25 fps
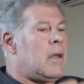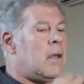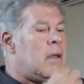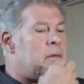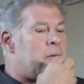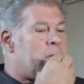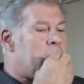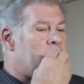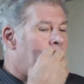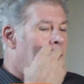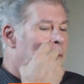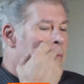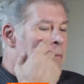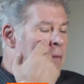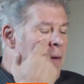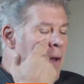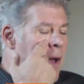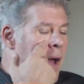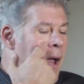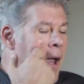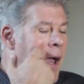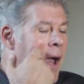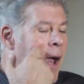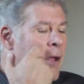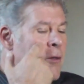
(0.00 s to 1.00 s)
It's not,
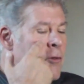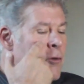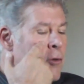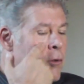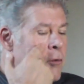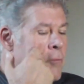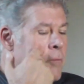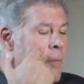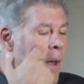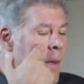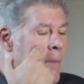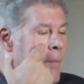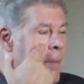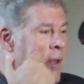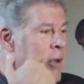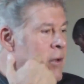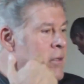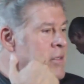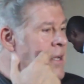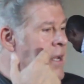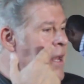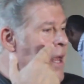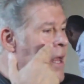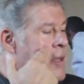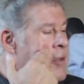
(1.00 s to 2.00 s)
I told my
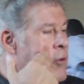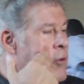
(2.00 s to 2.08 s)
players, and I